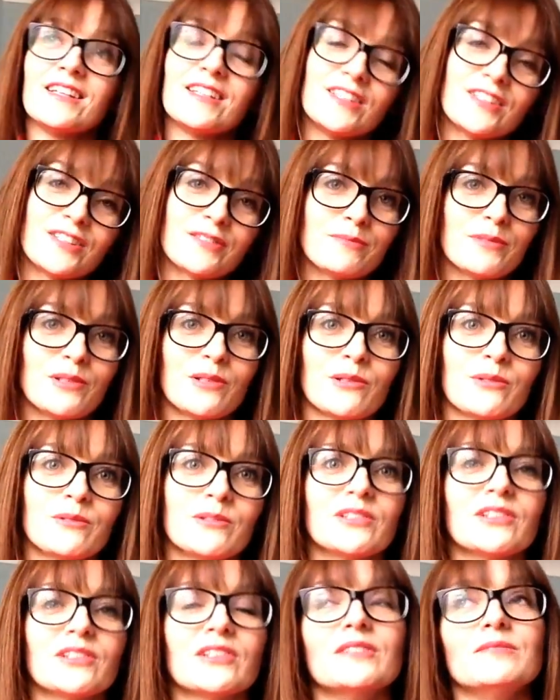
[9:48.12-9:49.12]
small,"
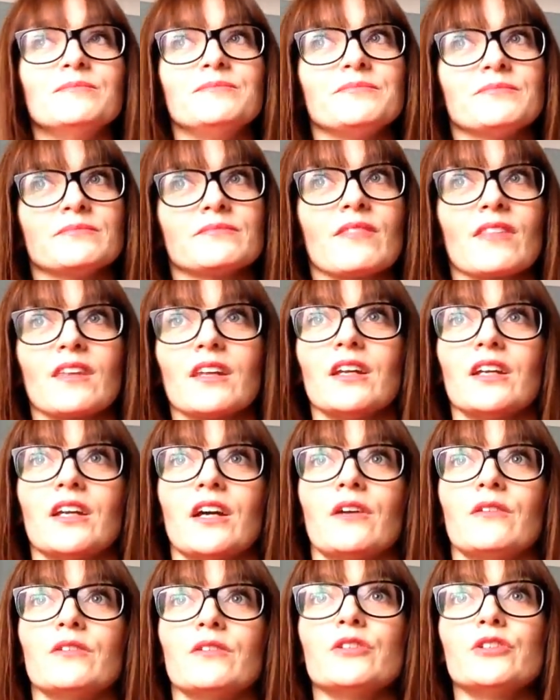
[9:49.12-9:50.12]
or you
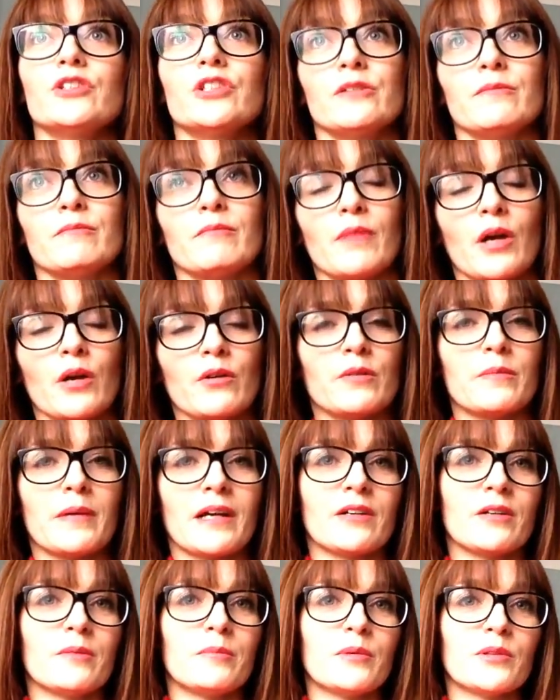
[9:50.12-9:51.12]
know, you shouldn't moan
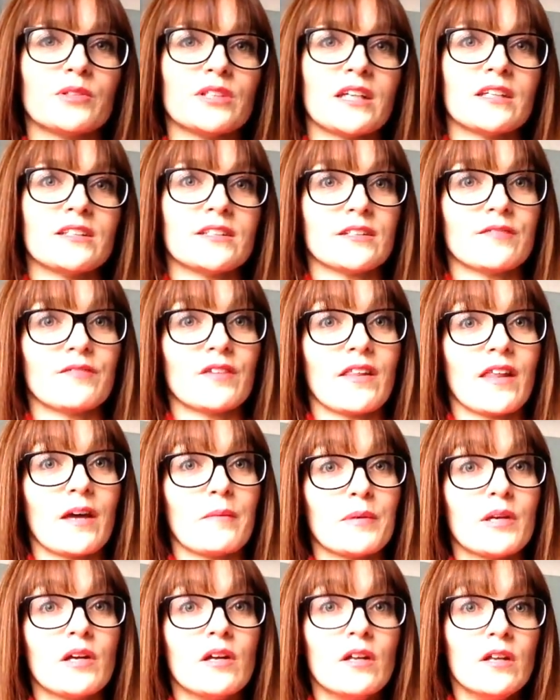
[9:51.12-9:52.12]
about your body and stuff like
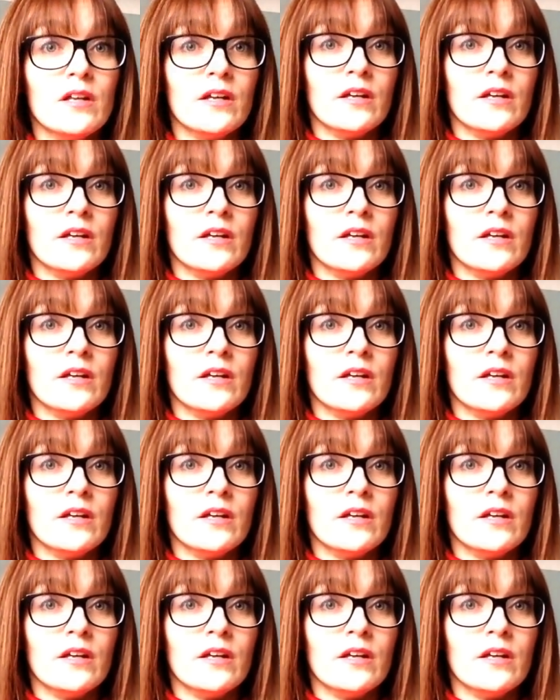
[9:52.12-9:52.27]
that.